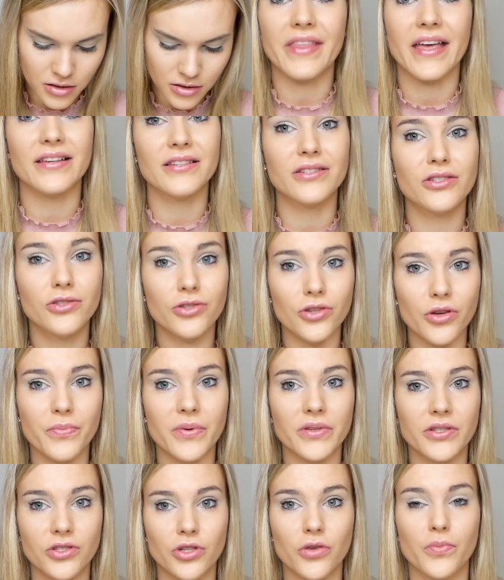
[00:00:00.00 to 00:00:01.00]
They're
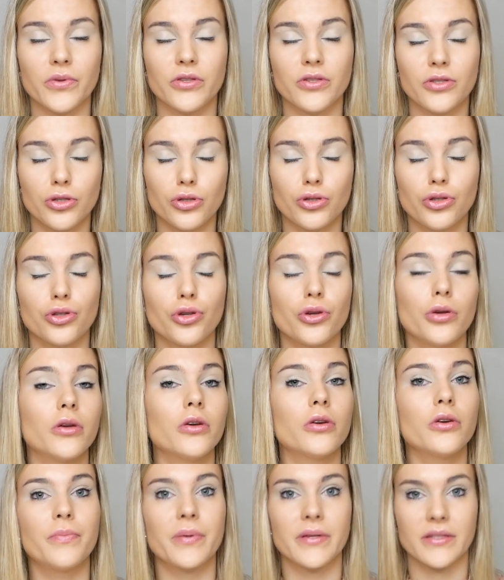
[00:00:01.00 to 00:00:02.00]
super, super,
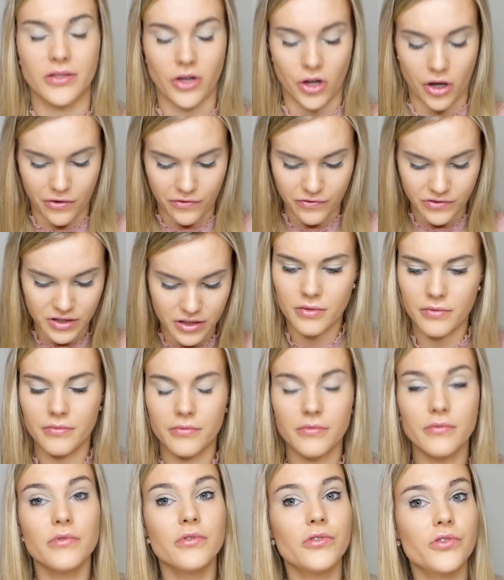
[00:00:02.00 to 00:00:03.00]
super soft.
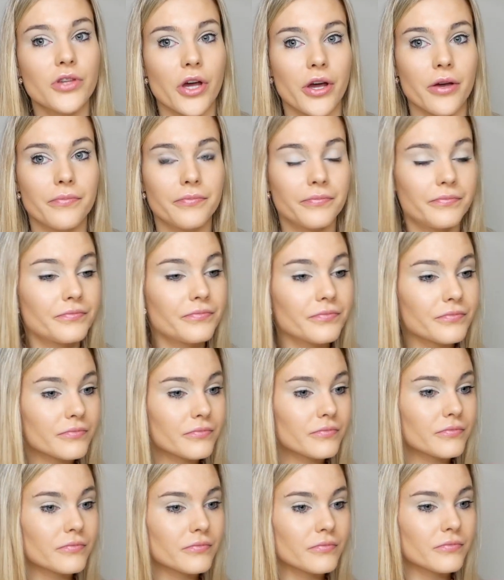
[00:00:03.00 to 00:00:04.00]
So,
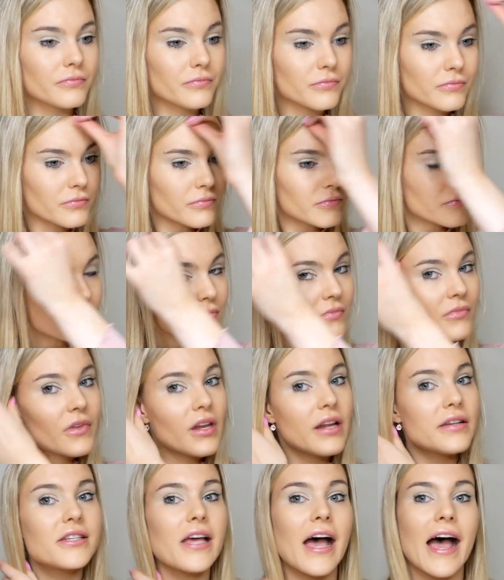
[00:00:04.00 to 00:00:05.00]

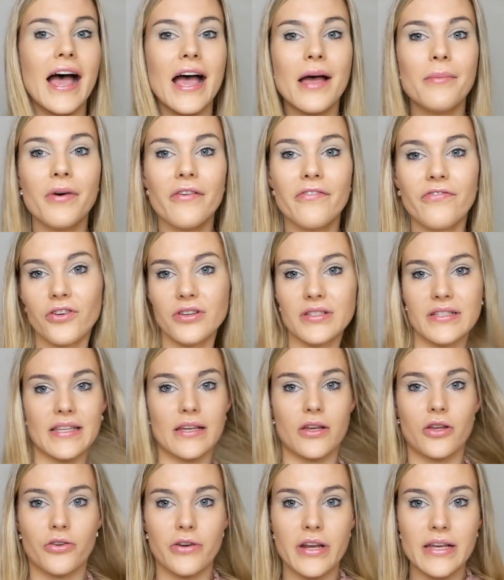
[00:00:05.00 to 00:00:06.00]
time for
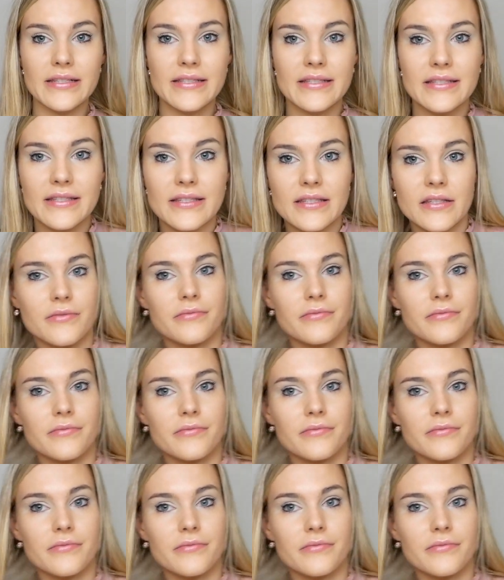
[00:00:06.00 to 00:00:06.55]
the crease.